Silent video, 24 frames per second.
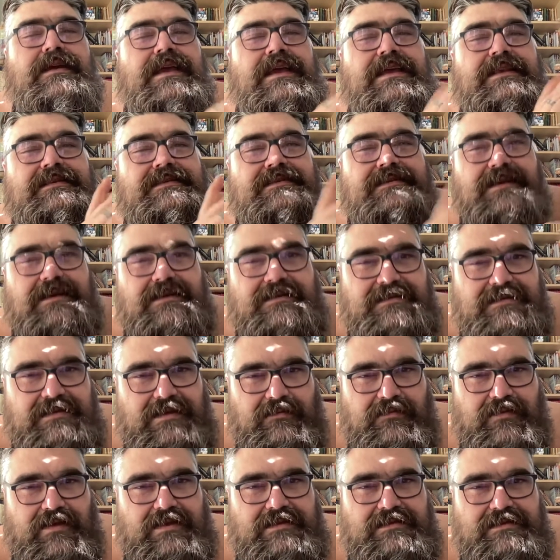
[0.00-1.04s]
It does
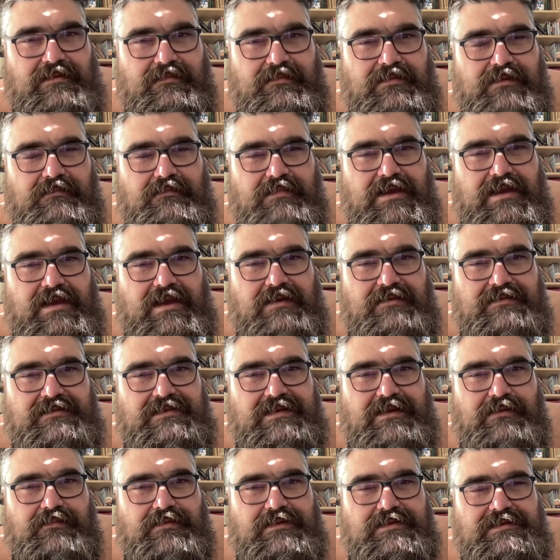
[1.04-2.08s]
sound like something
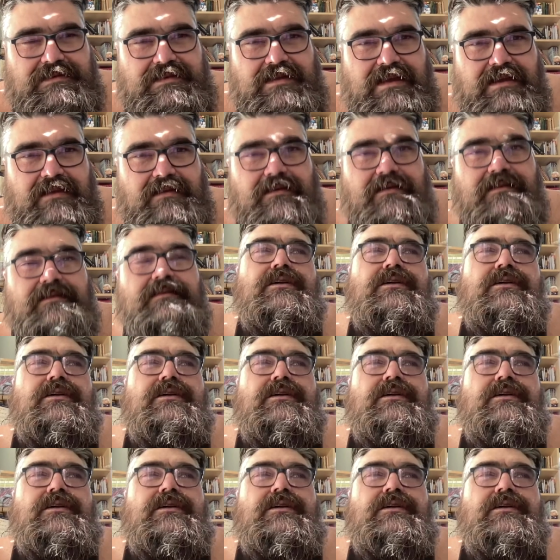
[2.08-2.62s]
Bukowski would say.